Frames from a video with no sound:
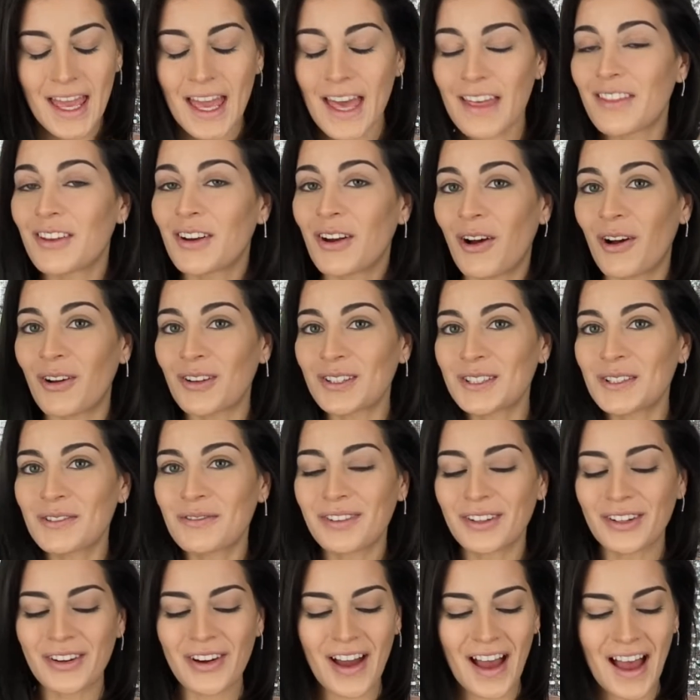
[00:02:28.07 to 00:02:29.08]
And then also
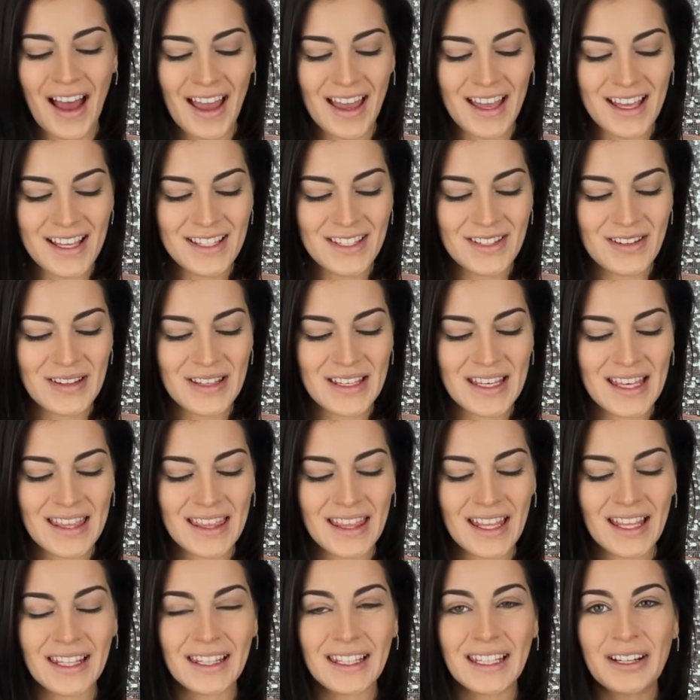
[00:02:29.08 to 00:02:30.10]
for your eyes, you get
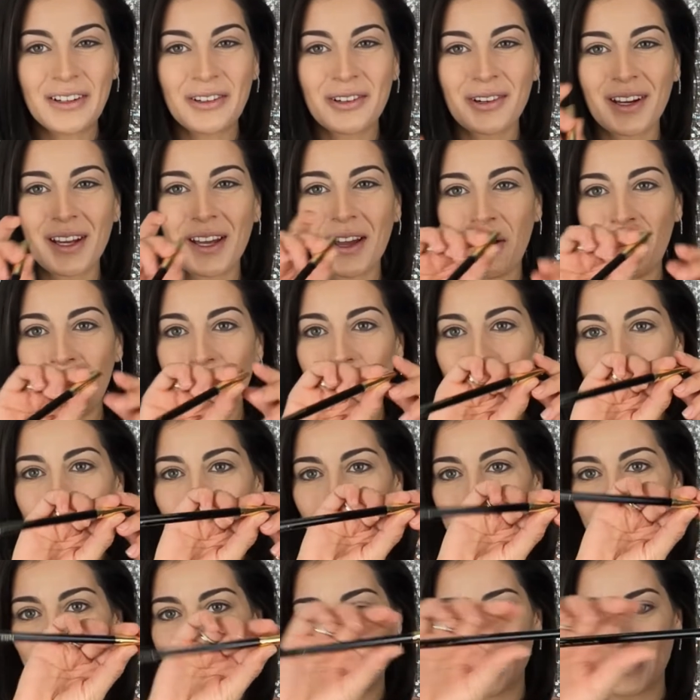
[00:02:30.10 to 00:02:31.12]
the Le Crayon
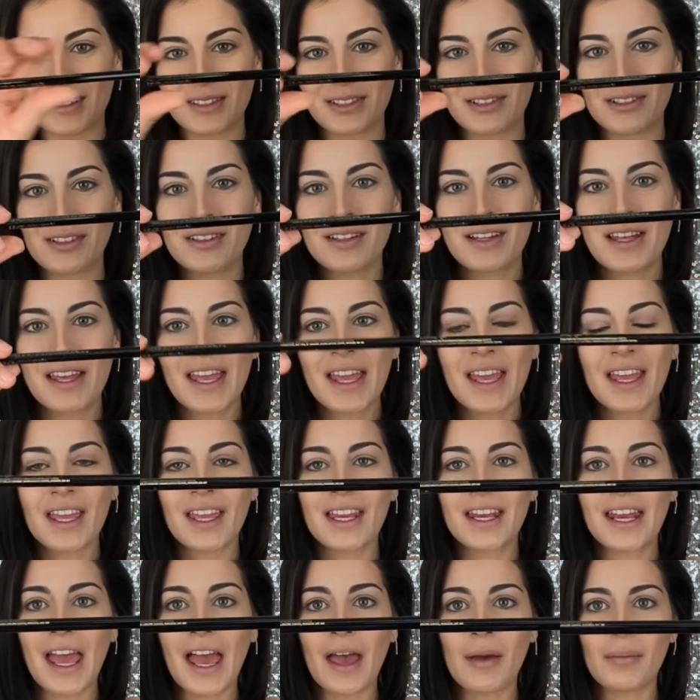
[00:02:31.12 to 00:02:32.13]
Kohl Pencil
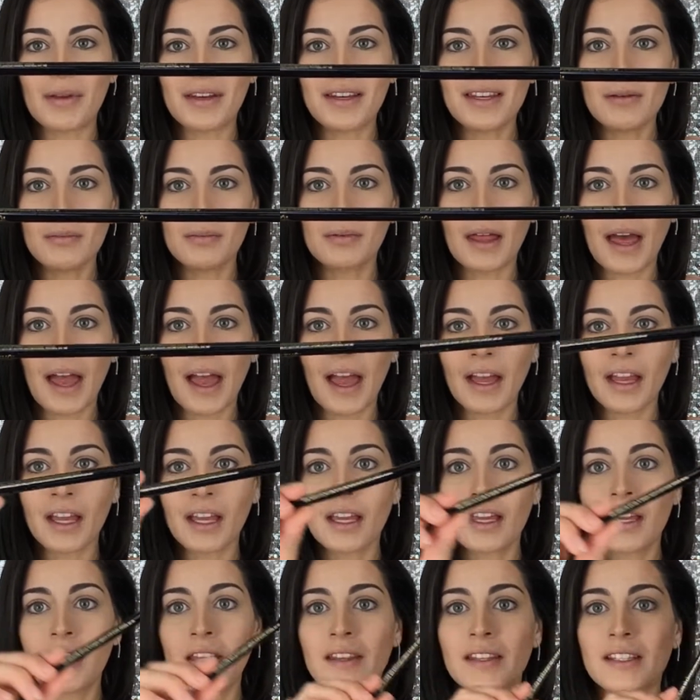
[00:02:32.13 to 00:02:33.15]
in Ebony Black.
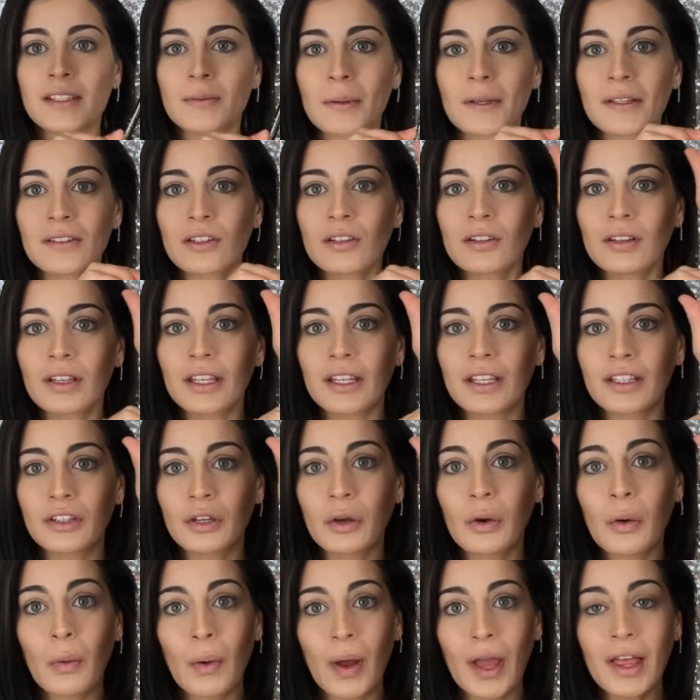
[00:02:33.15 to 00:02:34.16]
This pencil is
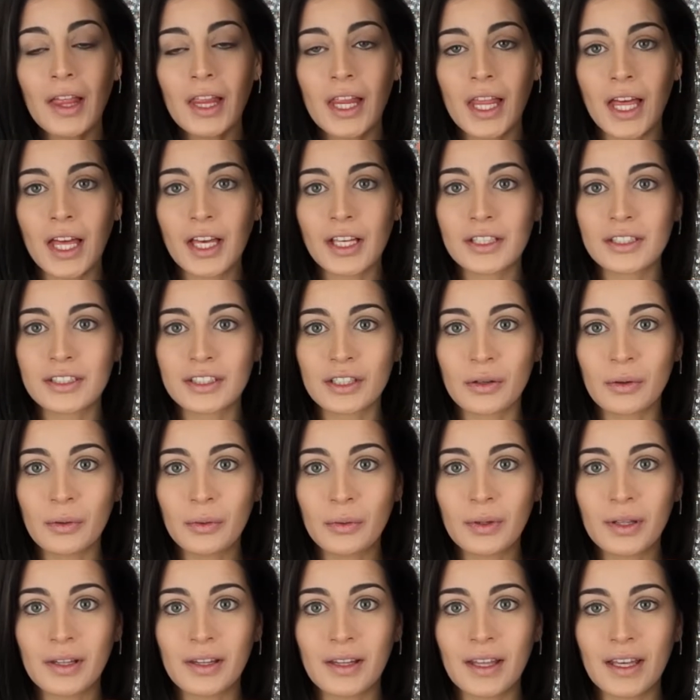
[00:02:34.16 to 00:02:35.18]
quite long, so
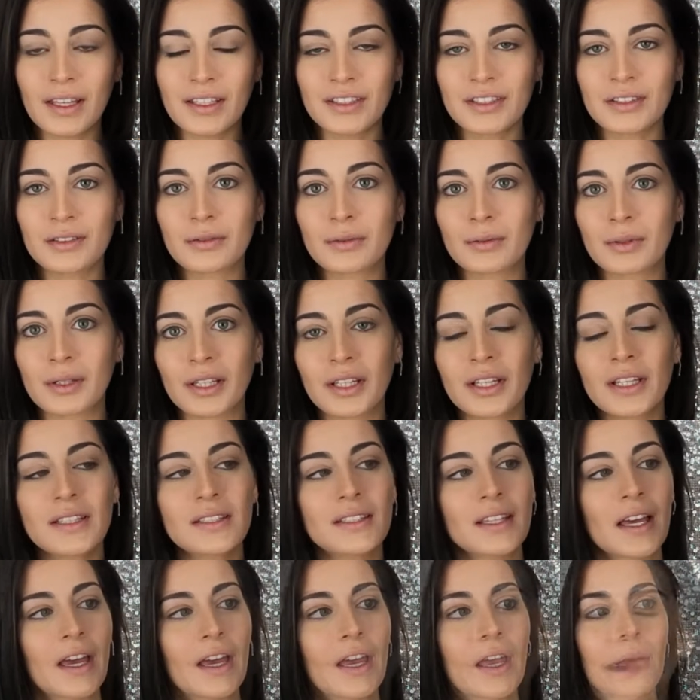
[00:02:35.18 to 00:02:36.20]
it will last you a really good
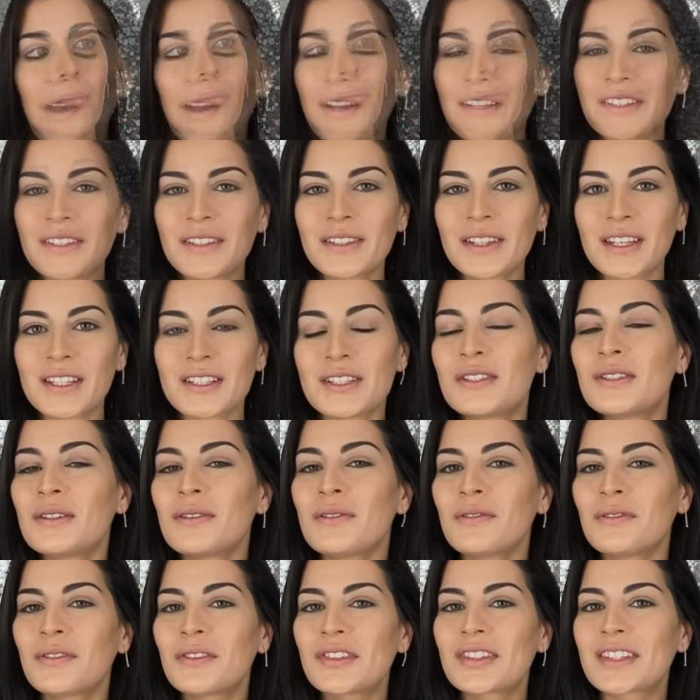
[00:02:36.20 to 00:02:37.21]
time. In the box, you get
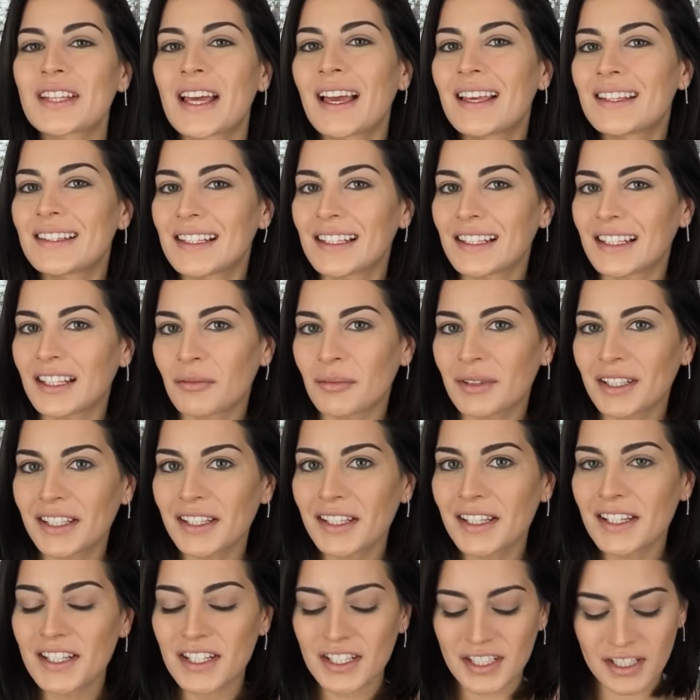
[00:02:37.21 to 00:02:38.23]
2 full-size
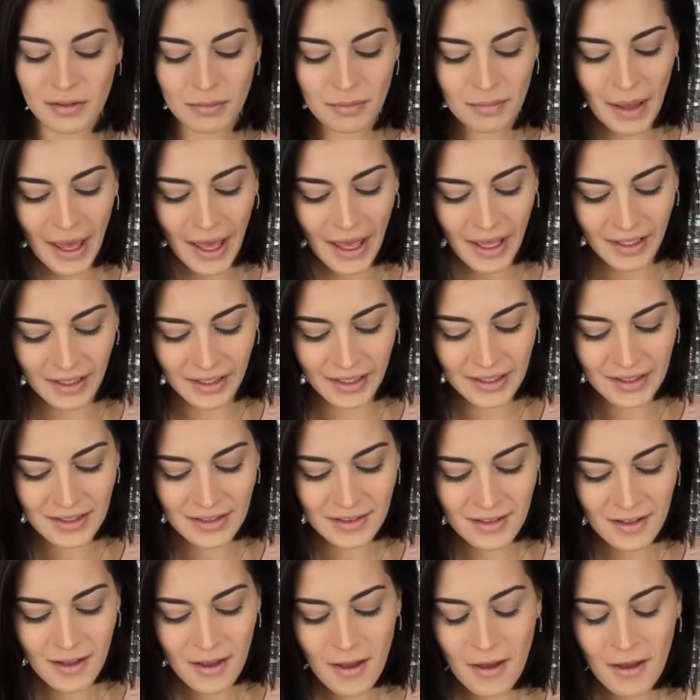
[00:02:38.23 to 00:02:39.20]
limited edition palettes.